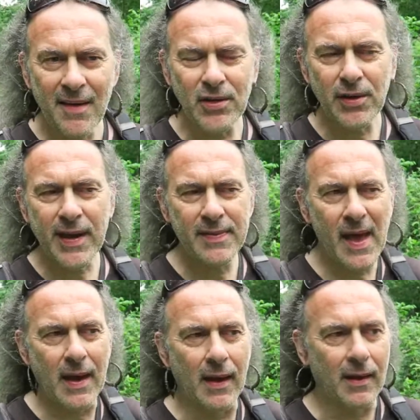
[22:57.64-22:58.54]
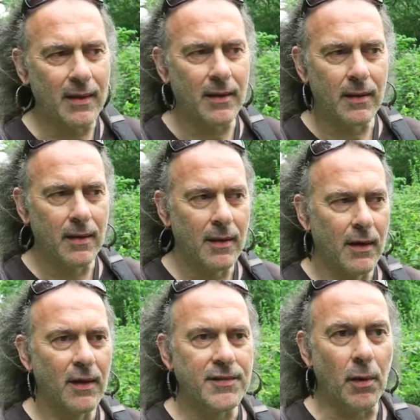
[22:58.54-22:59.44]
Have a look in there."
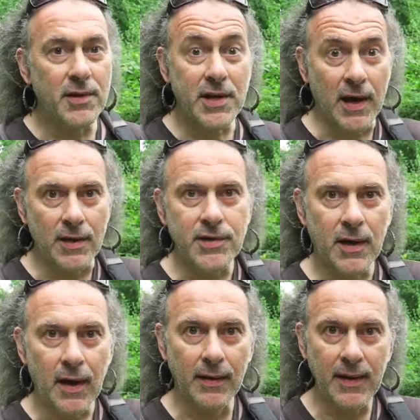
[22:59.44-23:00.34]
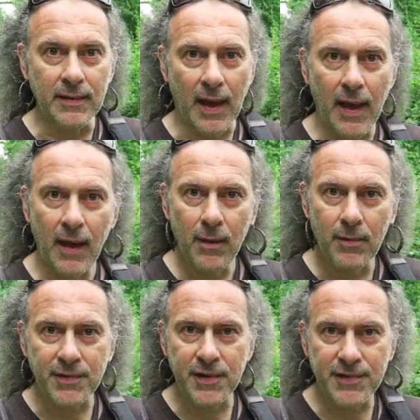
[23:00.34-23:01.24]
So I did, and in there
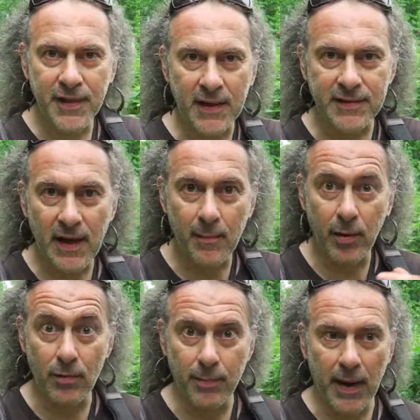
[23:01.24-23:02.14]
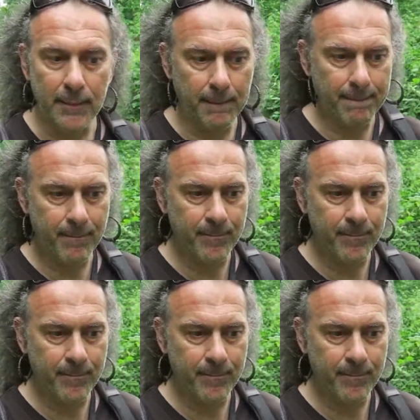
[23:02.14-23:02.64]
was this thick-set bald man